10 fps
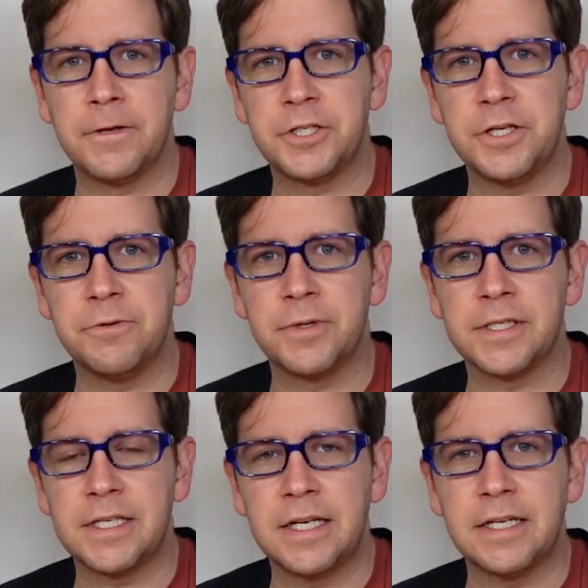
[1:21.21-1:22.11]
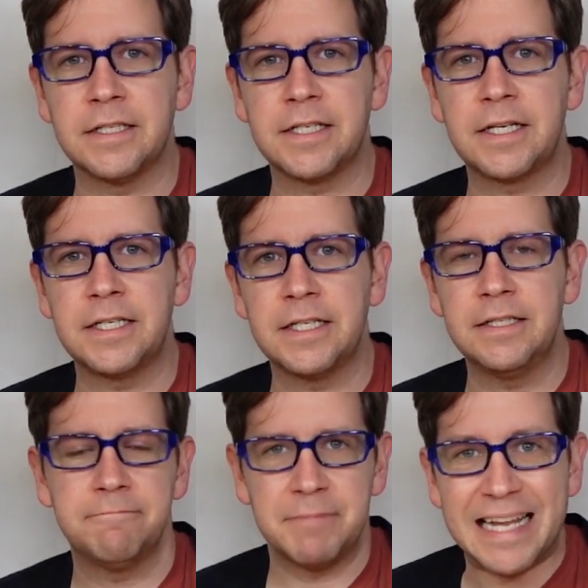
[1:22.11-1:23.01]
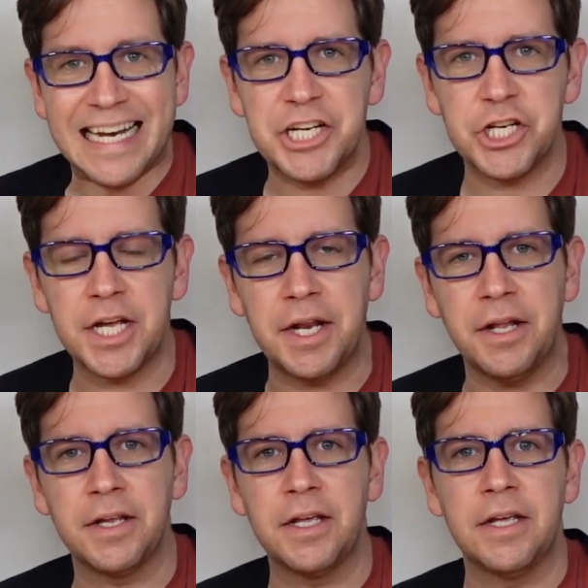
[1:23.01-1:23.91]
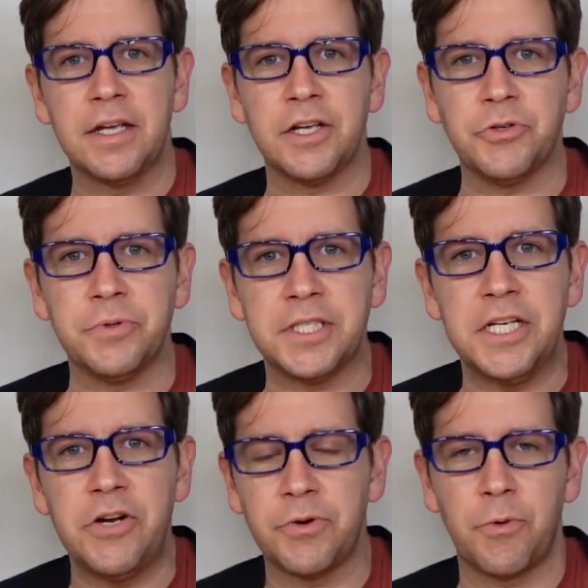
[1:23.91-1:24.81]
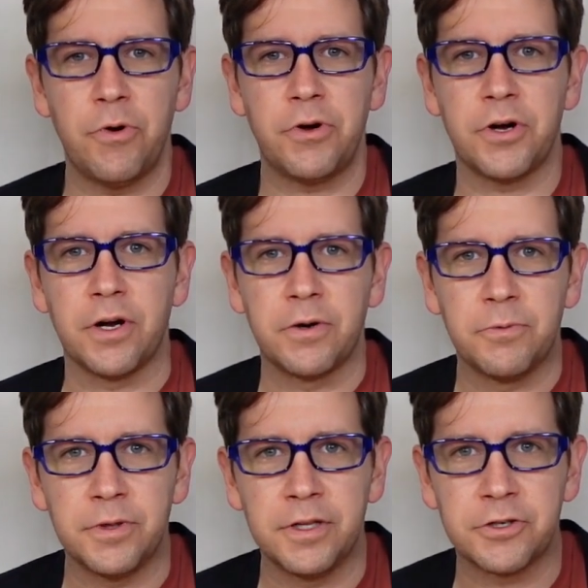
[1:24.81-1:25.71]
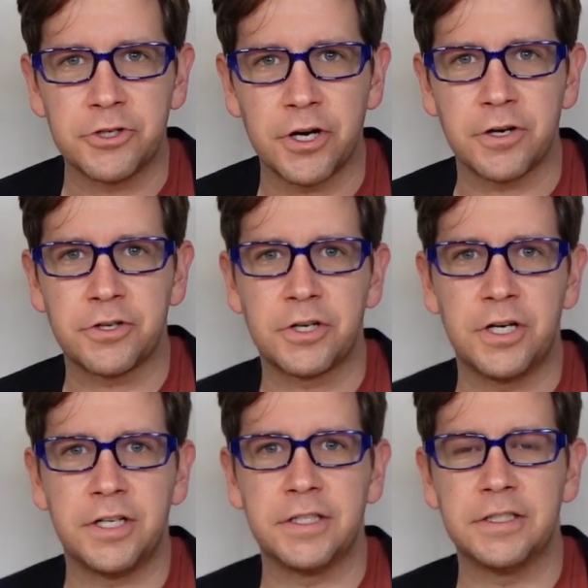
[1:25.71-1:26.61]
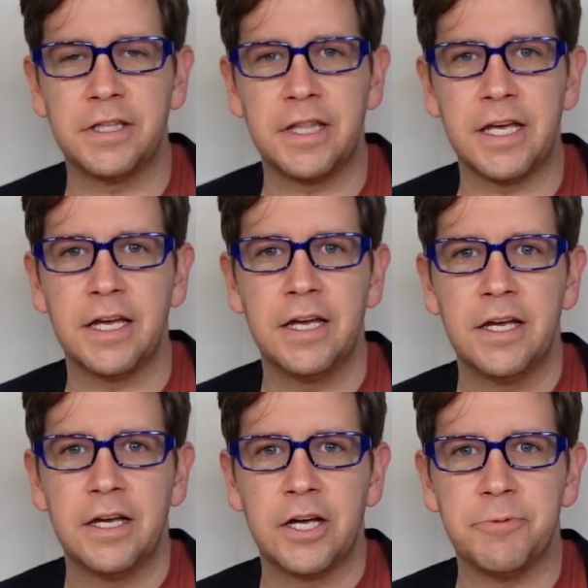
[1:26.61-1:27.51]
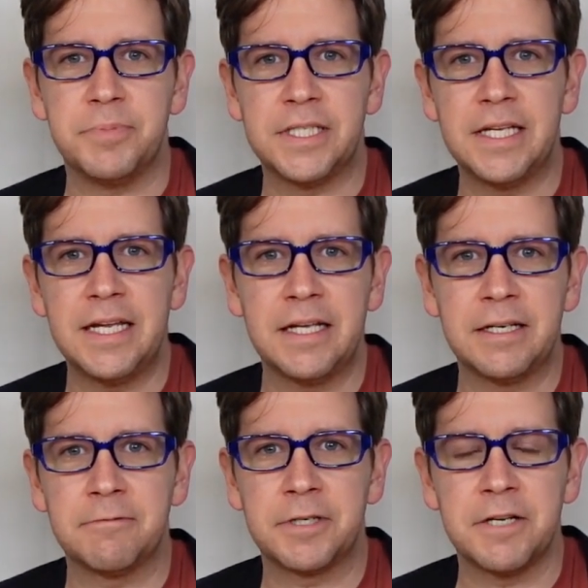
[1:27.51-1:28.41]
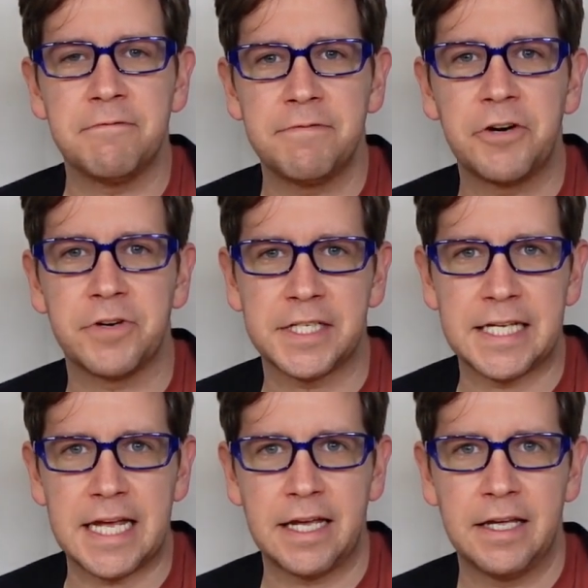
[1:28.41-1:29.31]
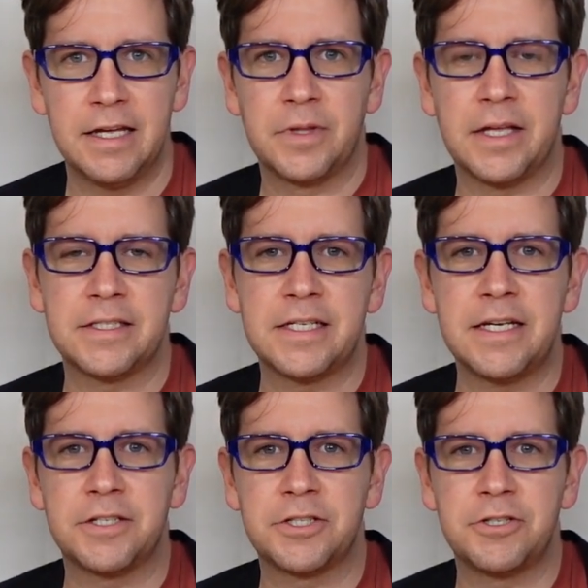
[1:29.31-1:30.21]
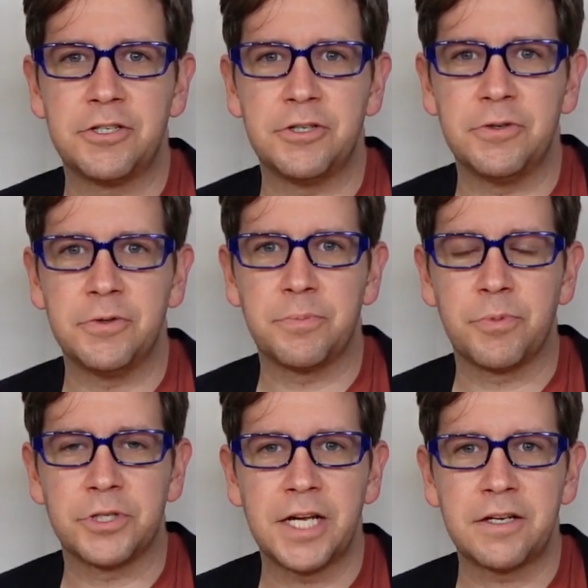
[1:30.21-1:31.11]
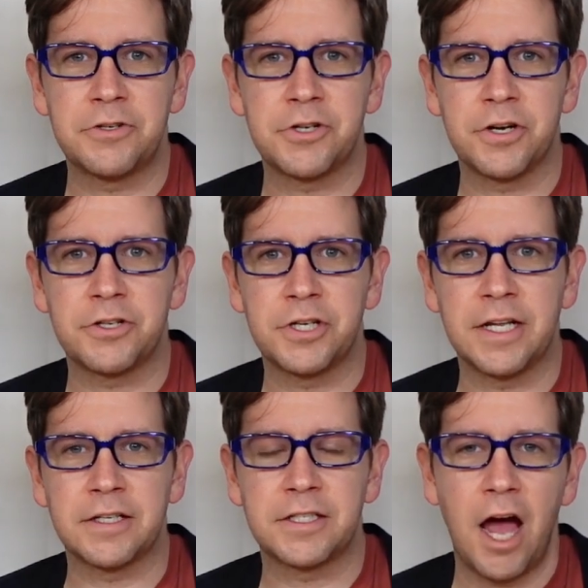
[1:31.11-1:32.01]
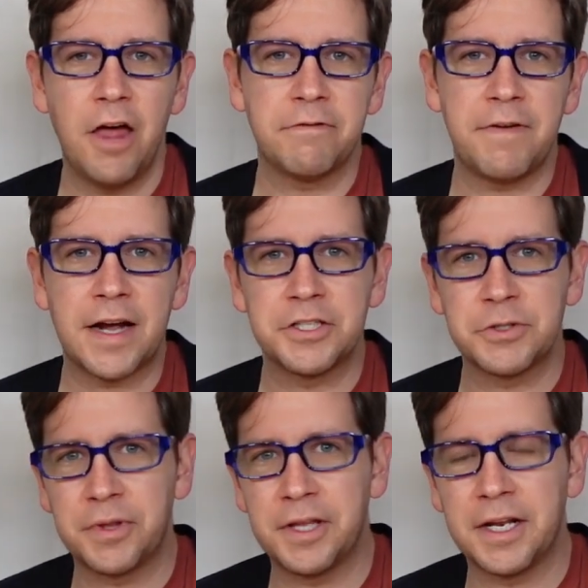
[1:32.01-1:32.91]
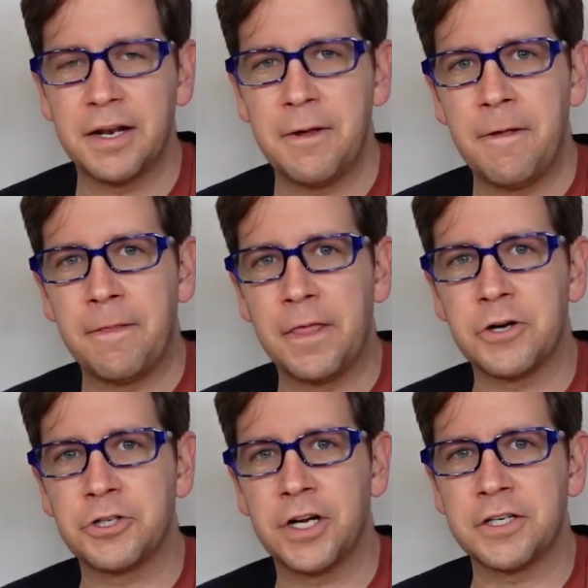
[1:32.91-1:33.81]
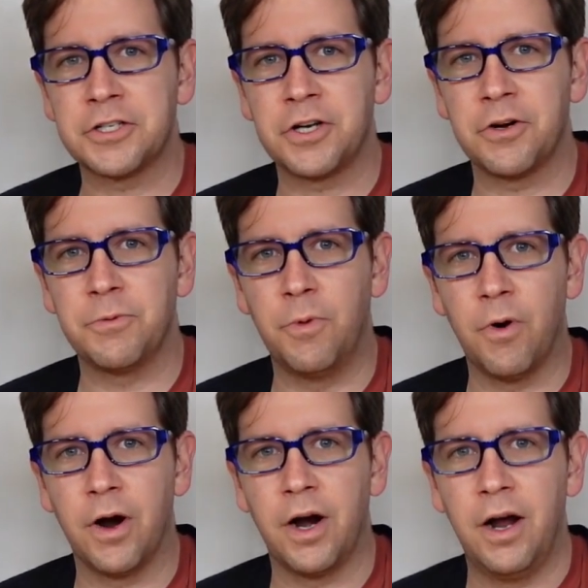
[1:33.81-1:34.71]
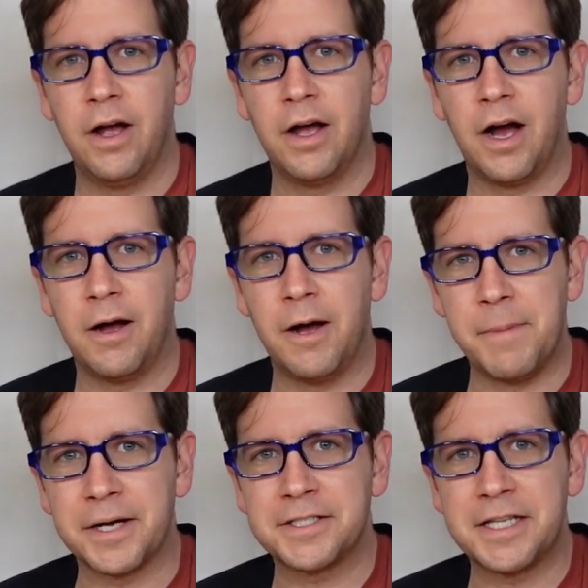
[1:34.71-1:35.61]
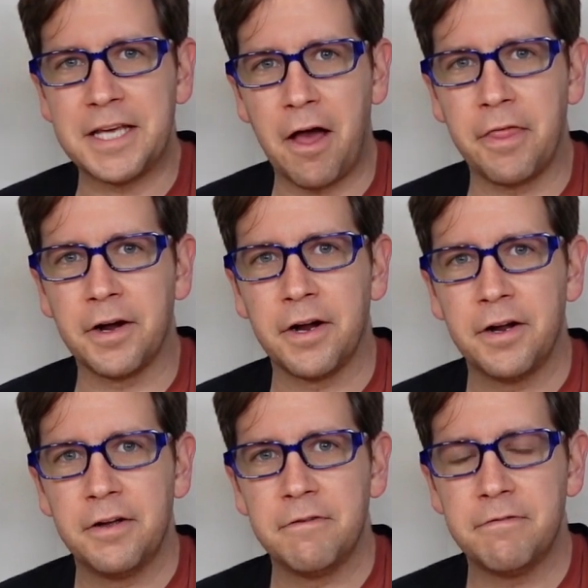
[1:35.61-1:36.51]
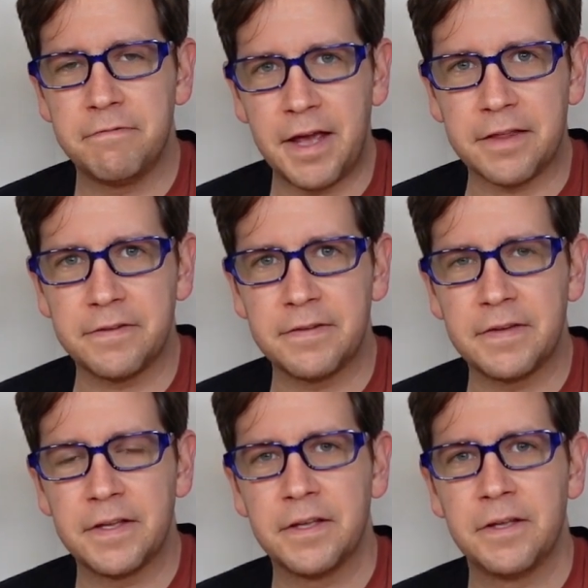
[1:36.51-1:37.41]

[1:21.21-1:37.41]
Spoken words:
She was initiated into a secret order within the church called the Obsidian Confederacy that seeks to protect the church against other factions within it that are trying to start a war amongst the other faiths.